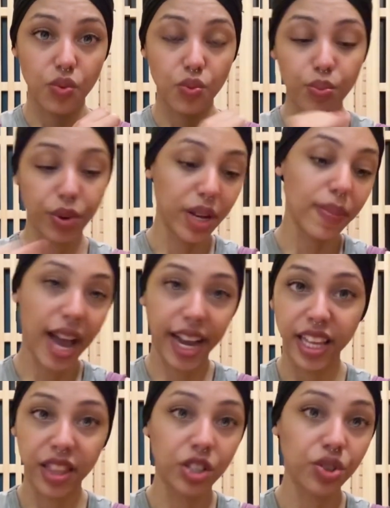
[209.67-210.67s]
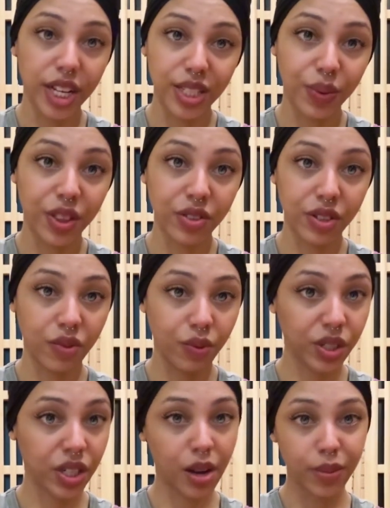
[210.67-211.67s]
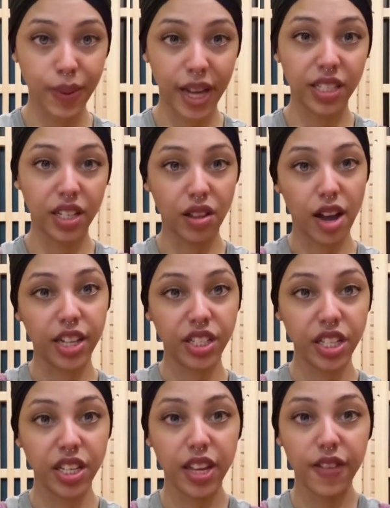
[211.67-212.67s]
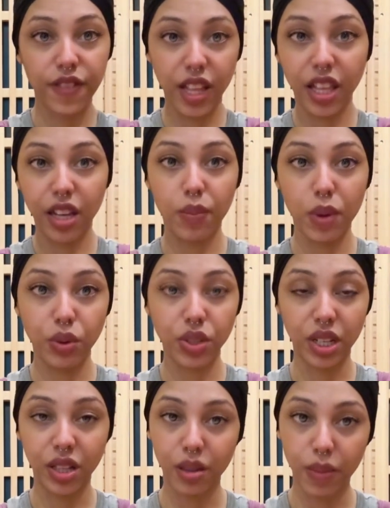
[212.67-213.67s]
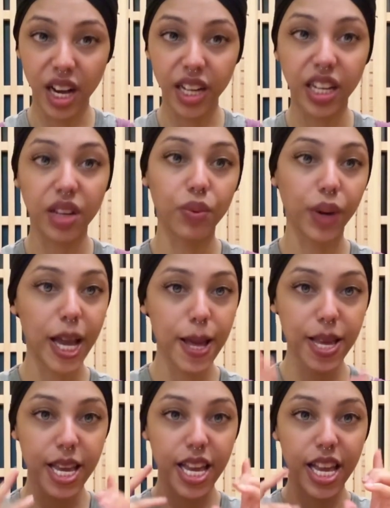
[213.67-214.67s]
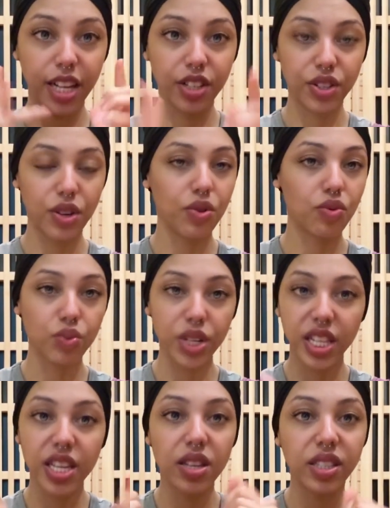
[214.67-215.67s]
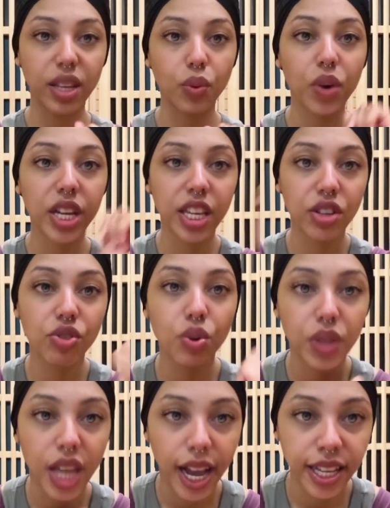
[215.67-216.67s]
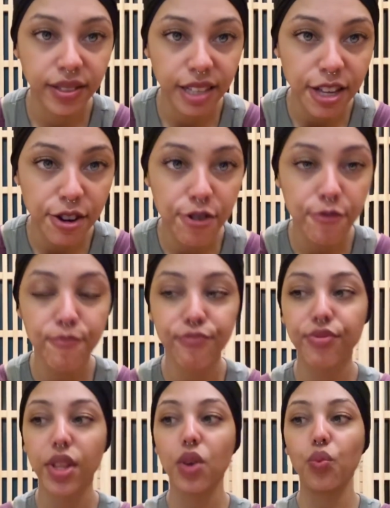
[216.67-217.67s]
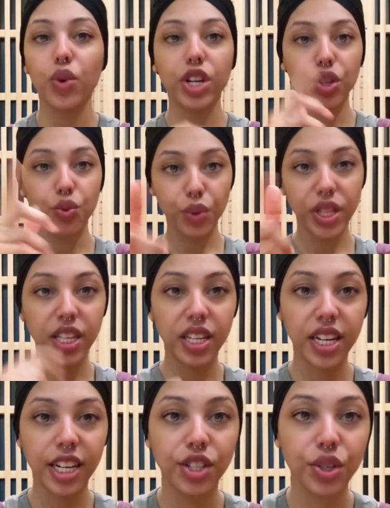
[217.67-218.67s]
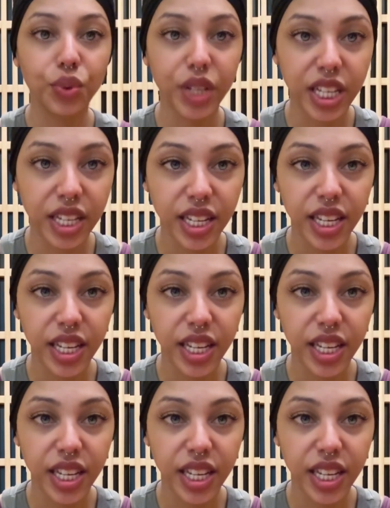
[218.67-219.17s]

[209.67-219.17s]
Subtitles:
bring back in the trust with yourself, which comes back to logic, feeling, and emotion in the body, right? And so really, it's like, what can you do with high skill? What are you really good at doing